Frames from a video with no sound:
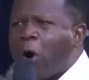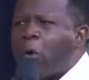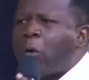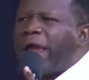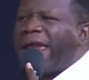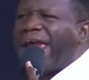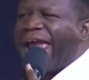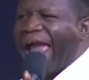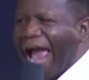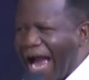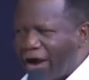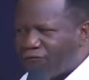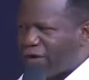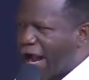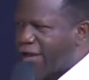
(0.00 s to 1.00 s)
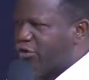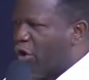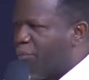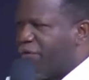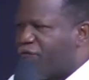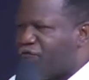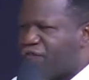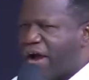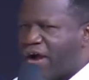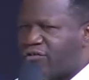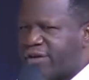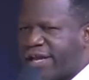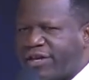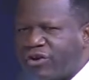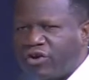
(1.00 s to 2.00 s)
we have cannot be found
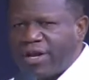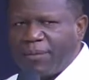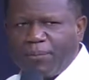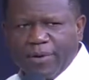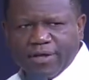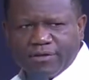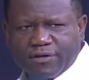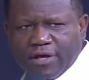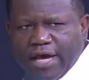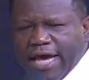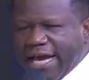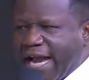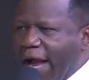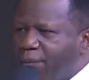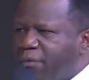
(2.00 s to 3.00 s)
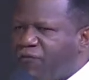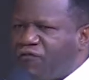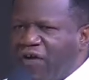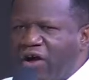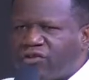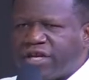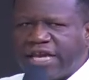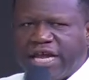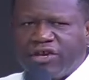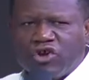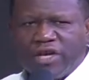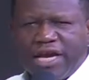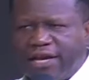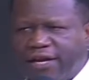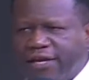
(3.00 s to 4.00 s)
any other place. It can't be found in any other
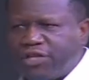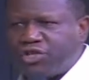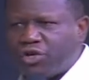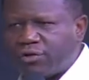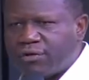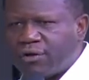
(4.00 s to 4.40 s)
religion.